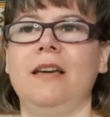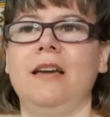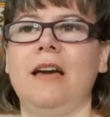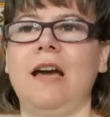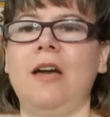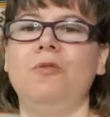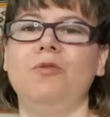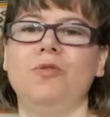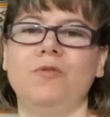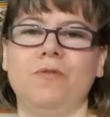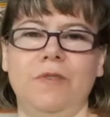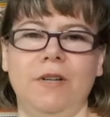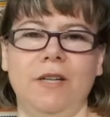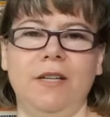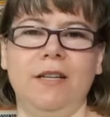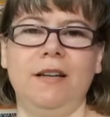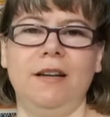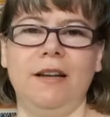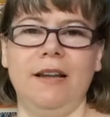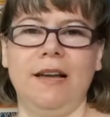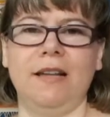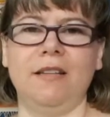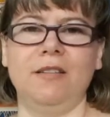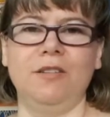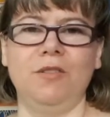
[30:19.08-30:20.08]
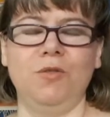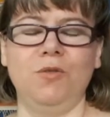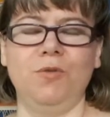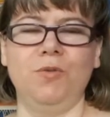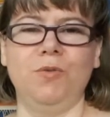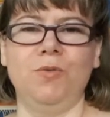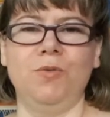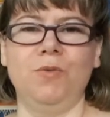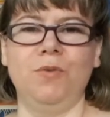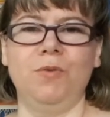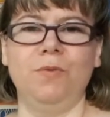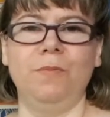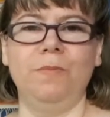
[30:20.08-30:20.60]
was very glad
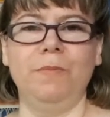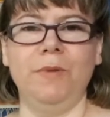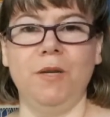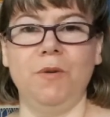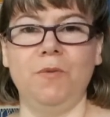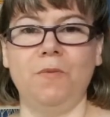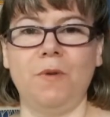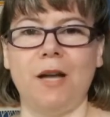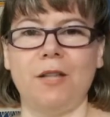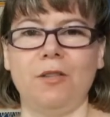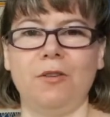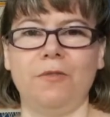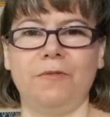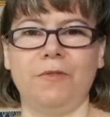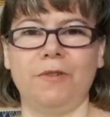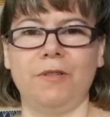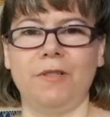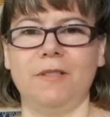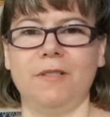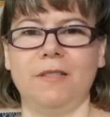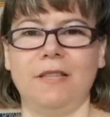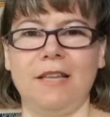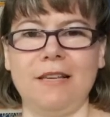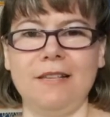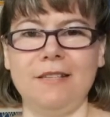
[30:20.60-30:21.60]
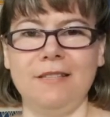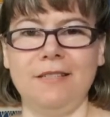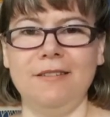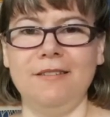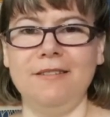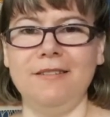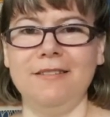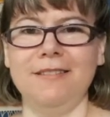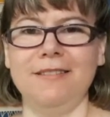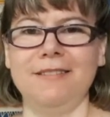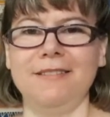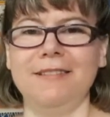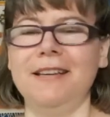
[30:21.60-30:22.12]
to be one of her
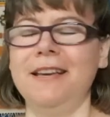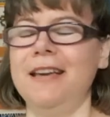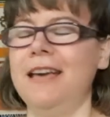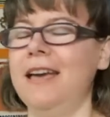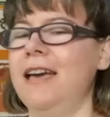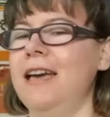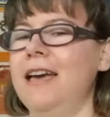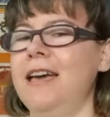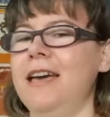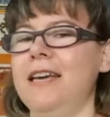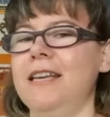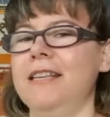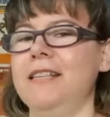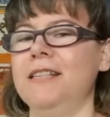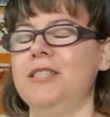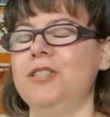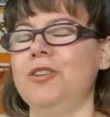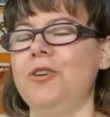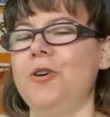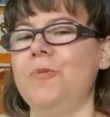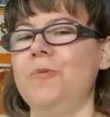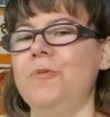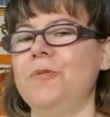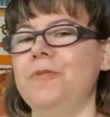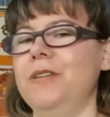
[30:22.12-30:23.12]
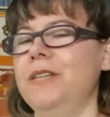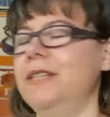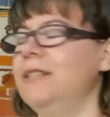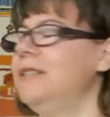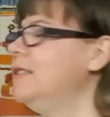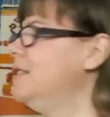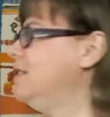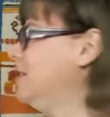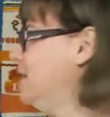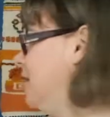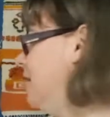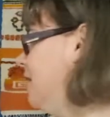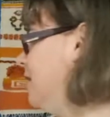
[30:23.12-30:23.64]
testers. So
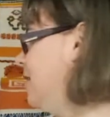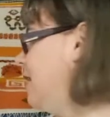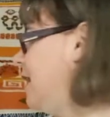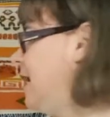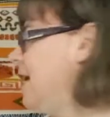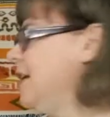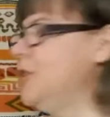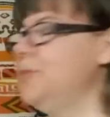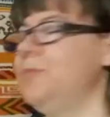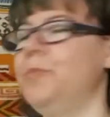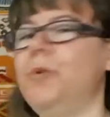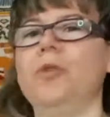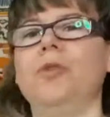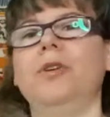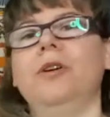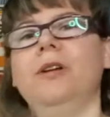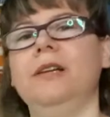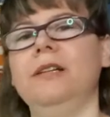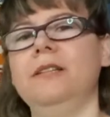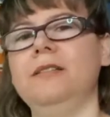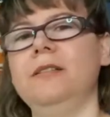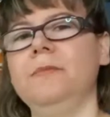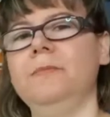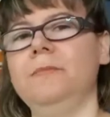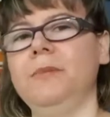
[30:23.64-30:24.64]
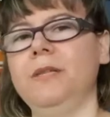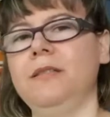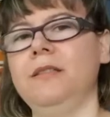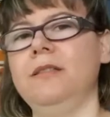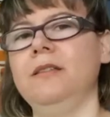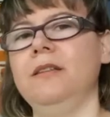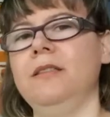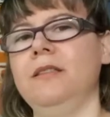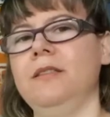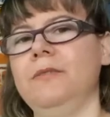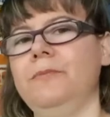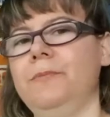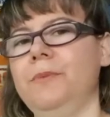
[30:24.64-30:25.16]
this I spoke a little bit
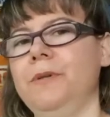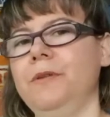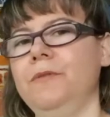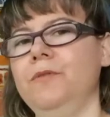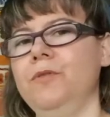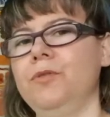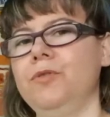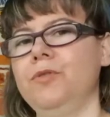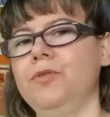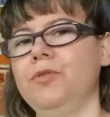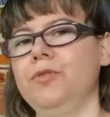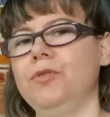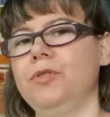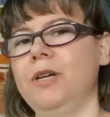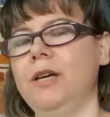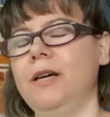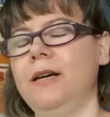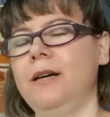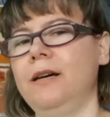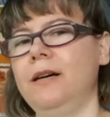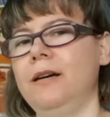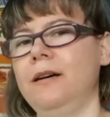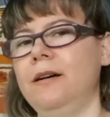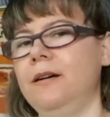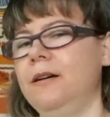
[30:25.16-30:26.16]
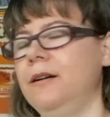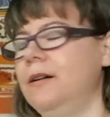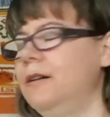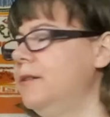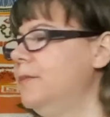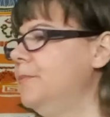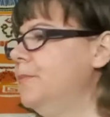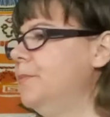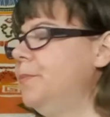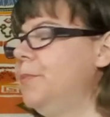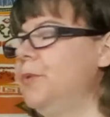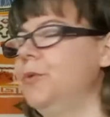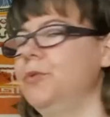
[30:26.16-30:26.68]
in the previous
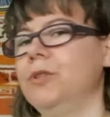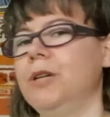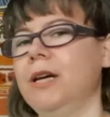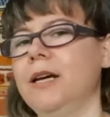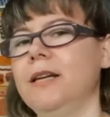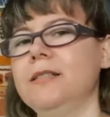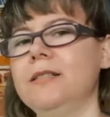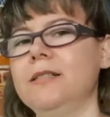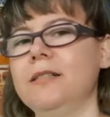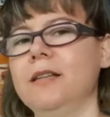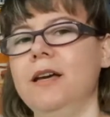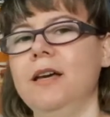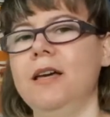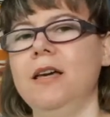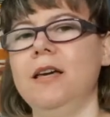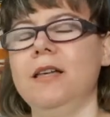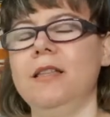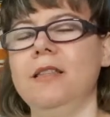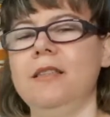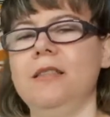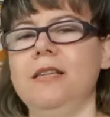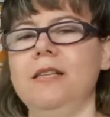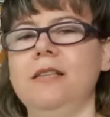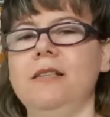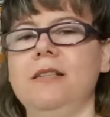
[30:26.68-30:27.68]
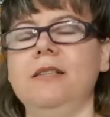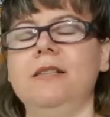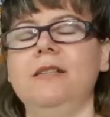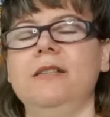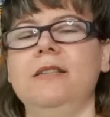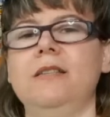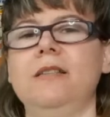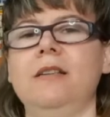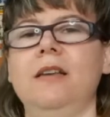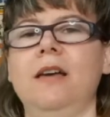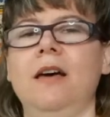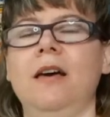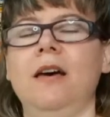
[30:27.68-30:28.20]
podcast. This
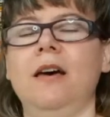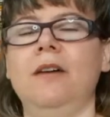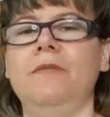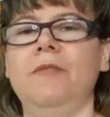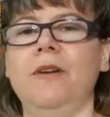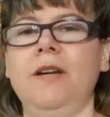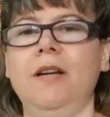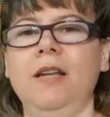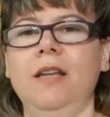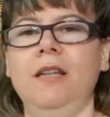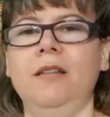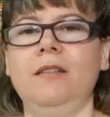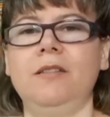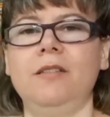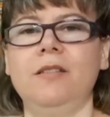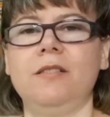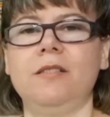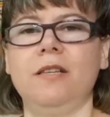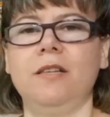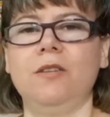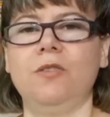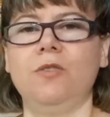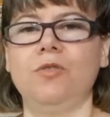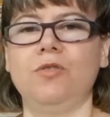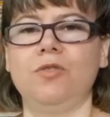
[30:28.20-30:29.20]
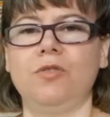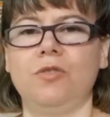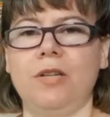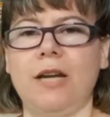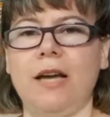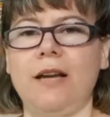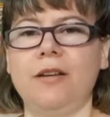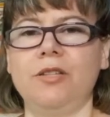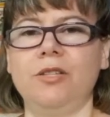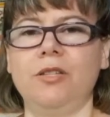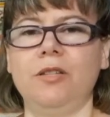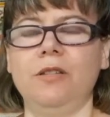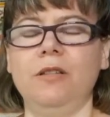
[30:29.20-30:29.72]
is a very interesting
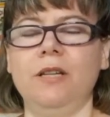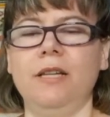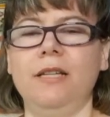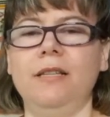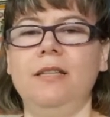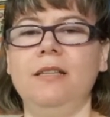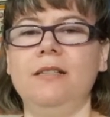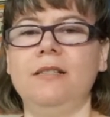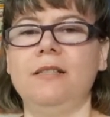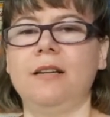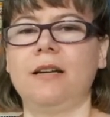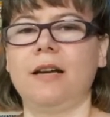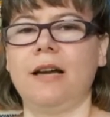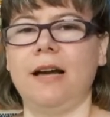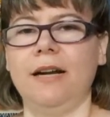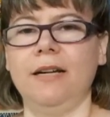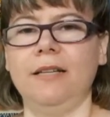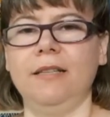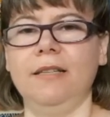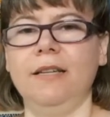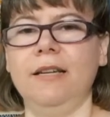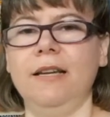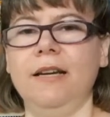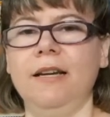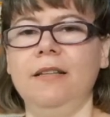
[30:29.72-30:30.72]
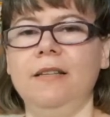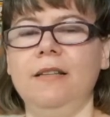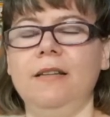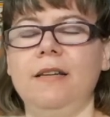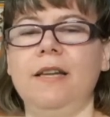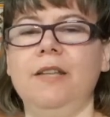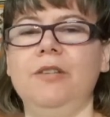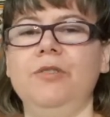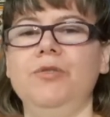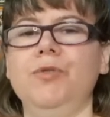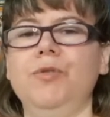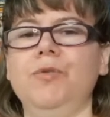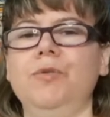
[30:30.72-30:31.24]
construction. It is a cardigan,
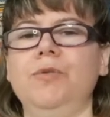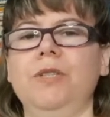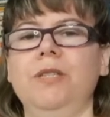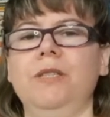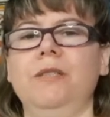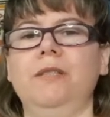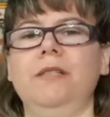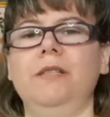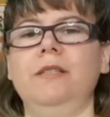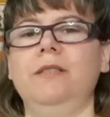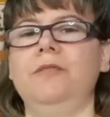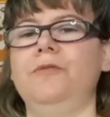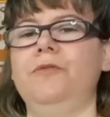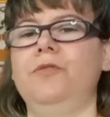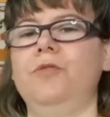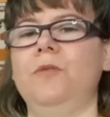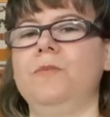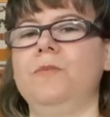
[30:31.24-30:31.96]
and you knit it from